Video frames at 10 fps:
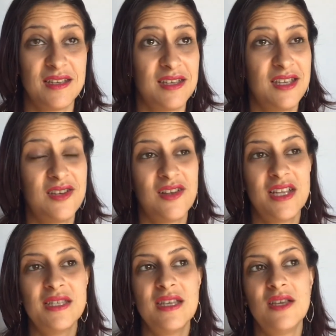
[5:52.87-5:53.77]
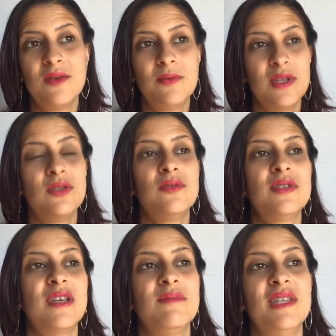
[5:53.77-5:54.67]
let's say you went through
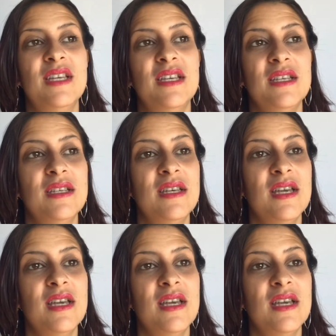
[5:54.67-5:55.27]
something